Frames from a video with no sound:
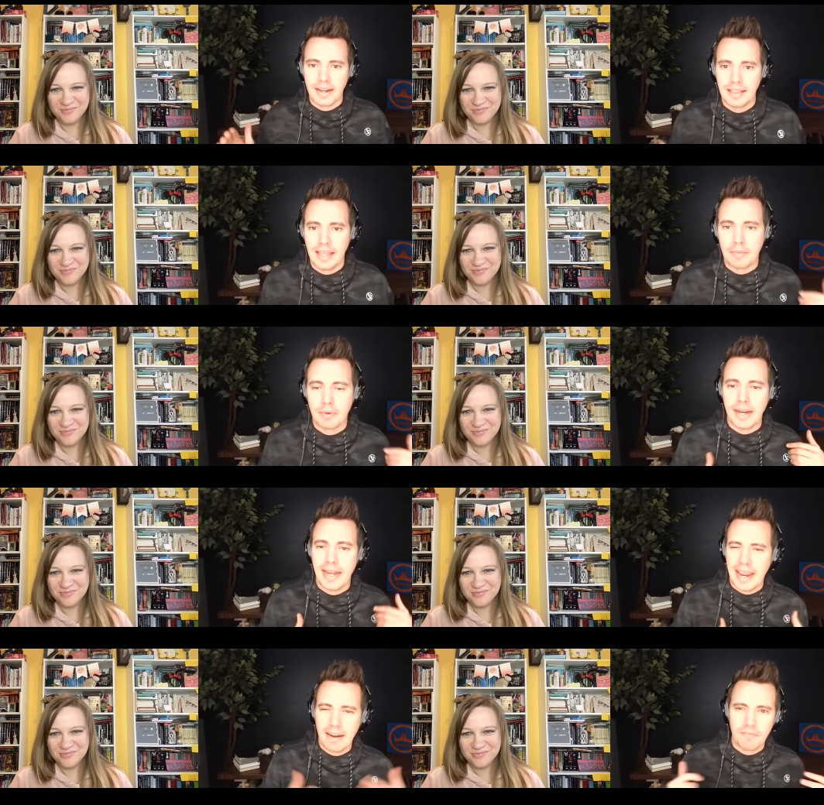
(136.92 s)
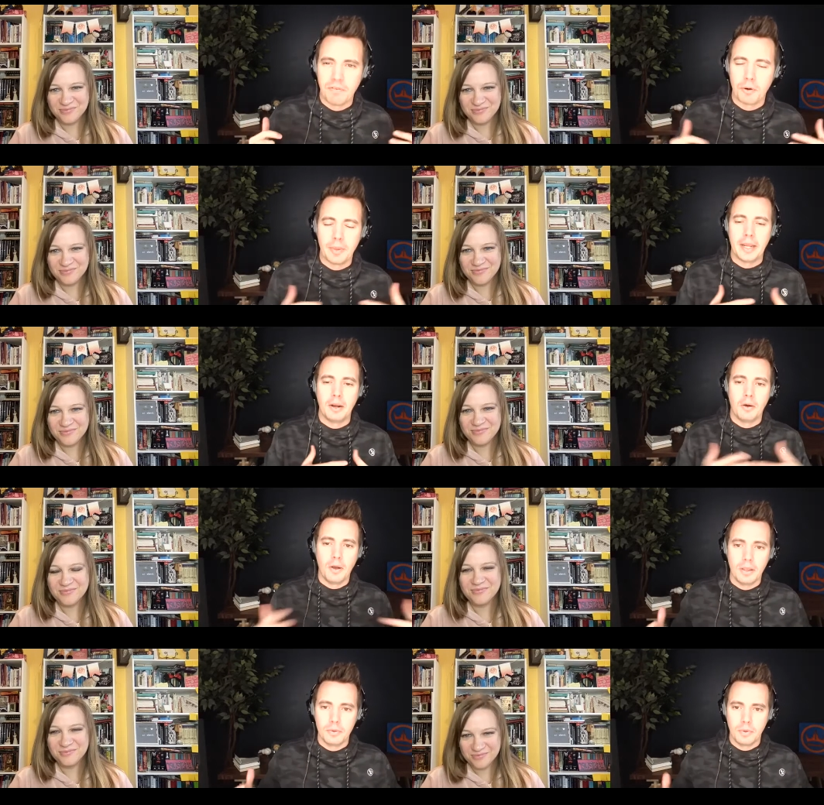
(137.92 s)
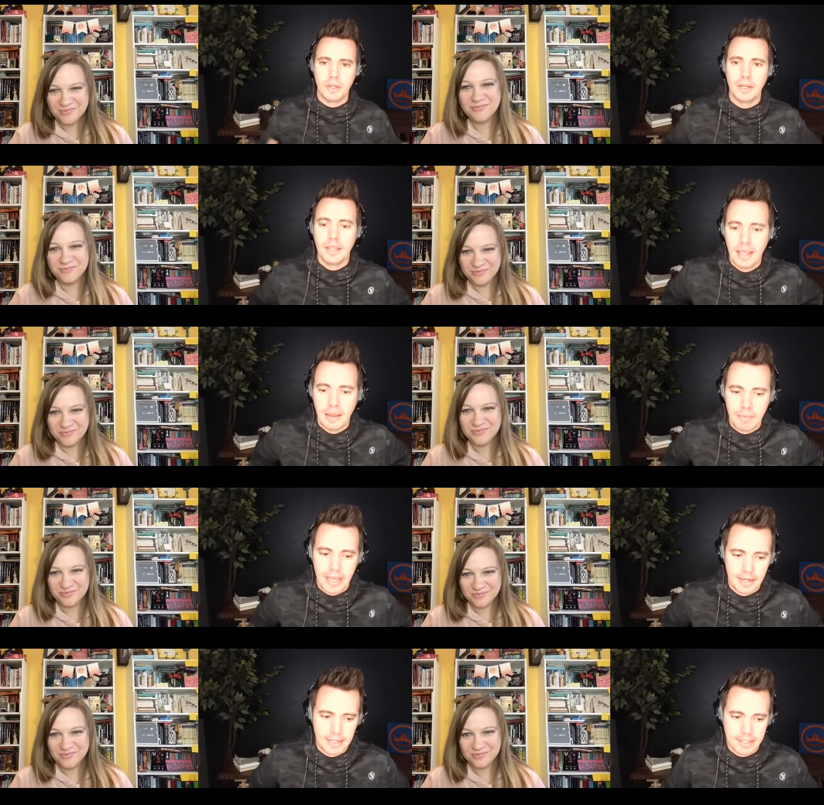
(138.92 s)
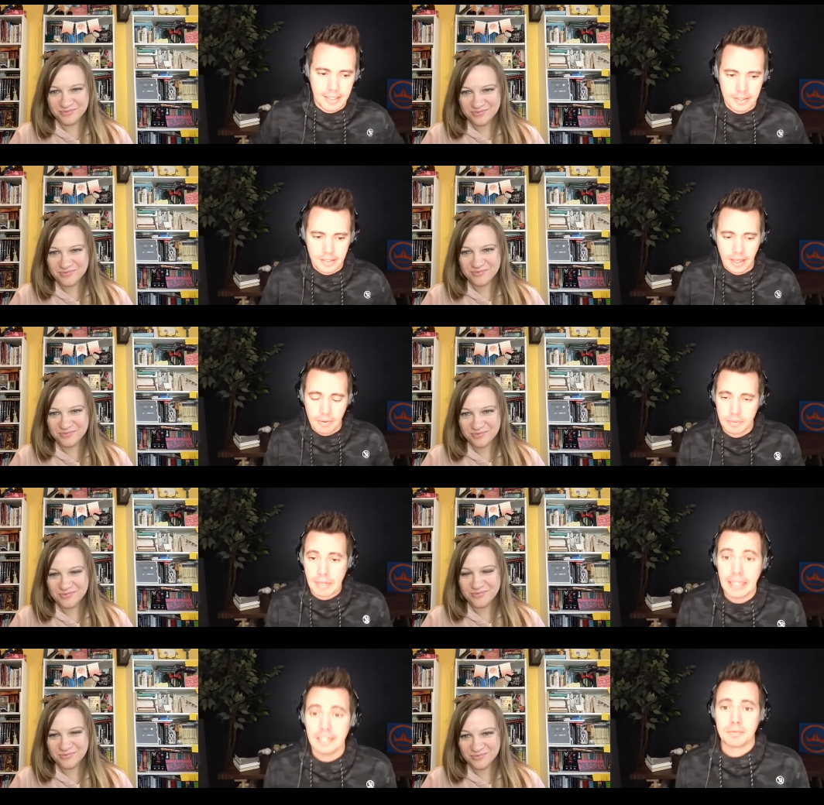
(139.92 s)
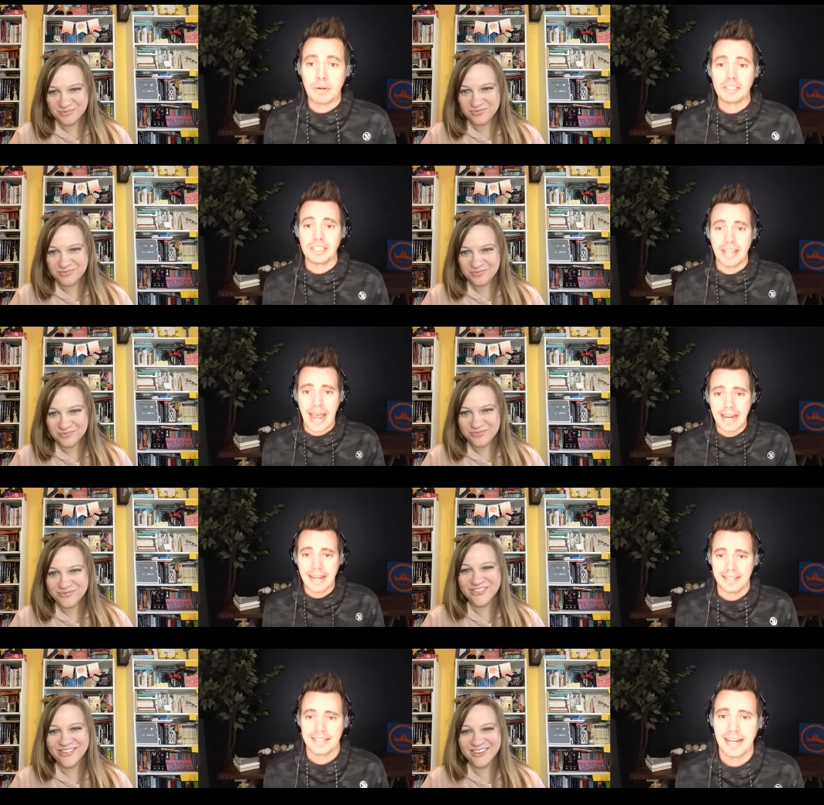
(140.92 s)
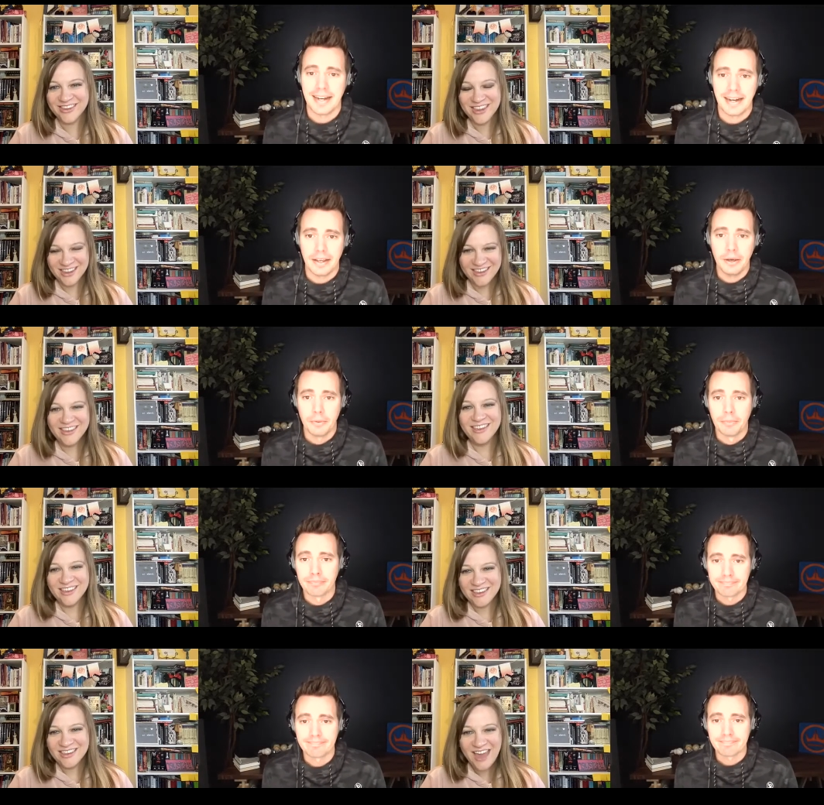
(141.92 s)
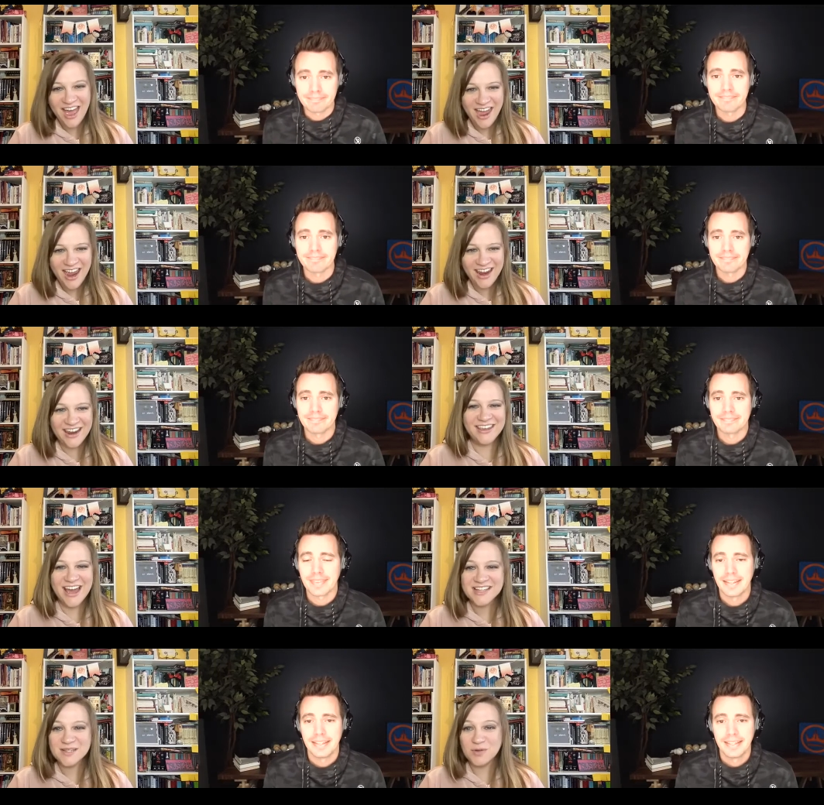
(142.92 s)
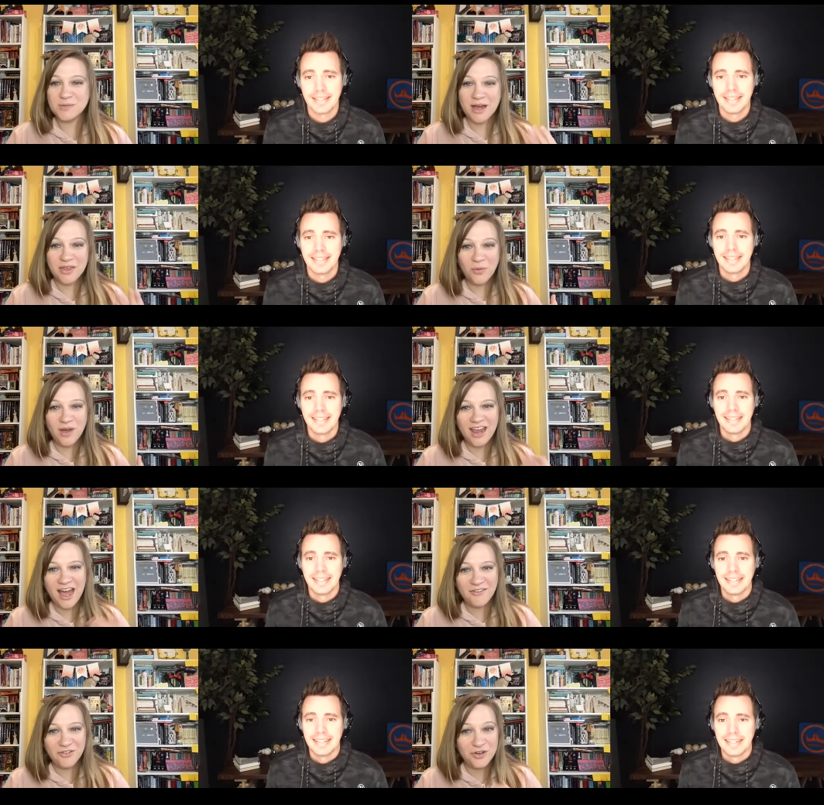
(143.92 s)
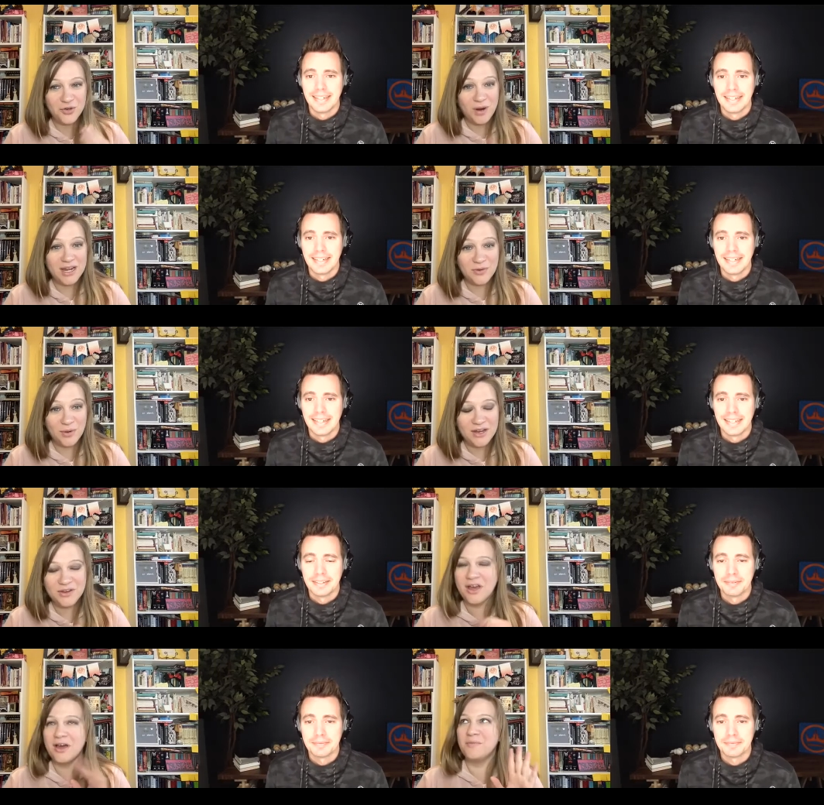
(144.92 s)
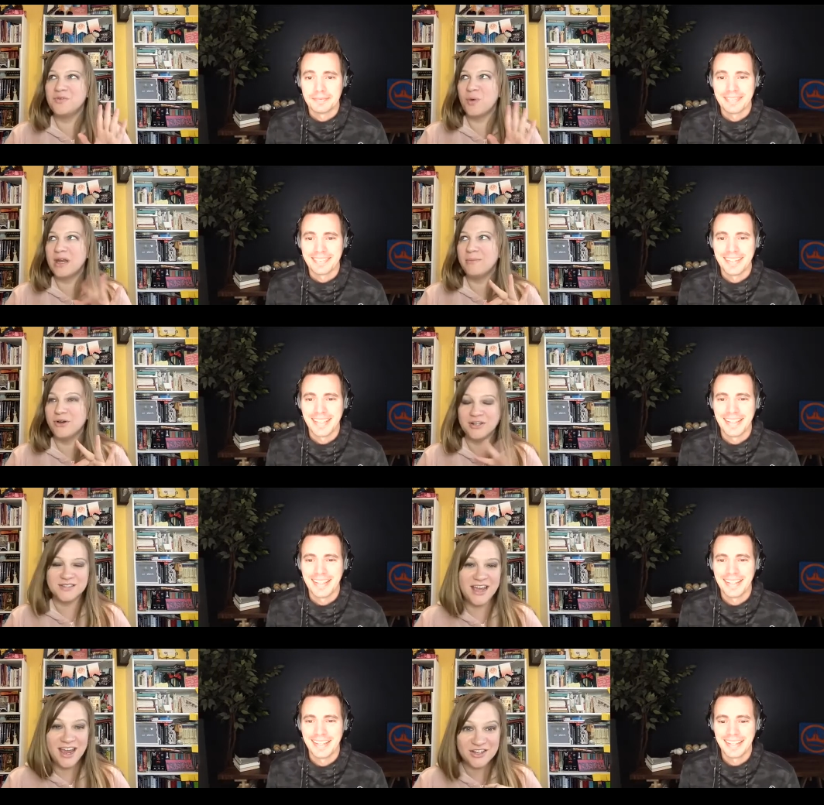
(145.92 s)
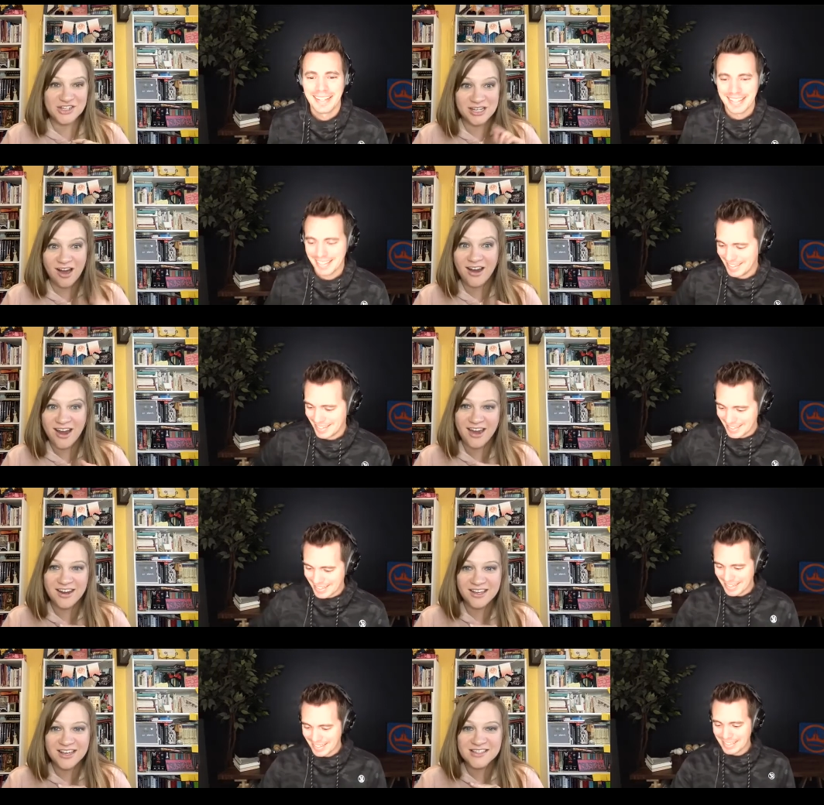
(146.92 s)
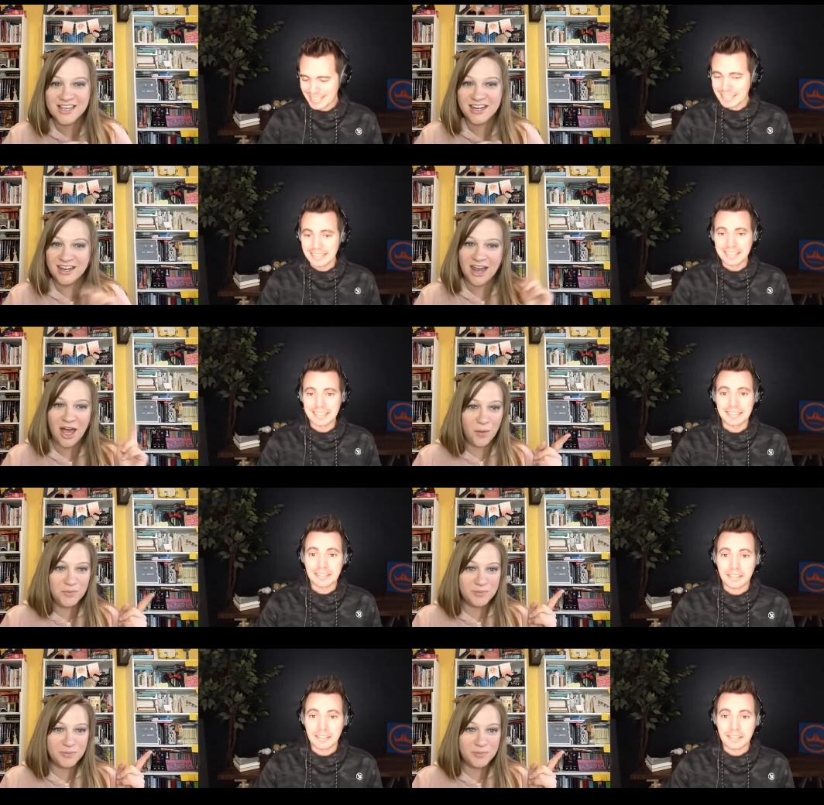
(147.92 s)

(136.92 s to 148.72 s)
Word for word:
Speaker 1: collaborate, and format all in one and make it easy. And so that was my latest project, Atticus.io.
Speaker 2: Yay! Yes, which by the way, after 2020, um, 20 books, I actually got Atticus and it helped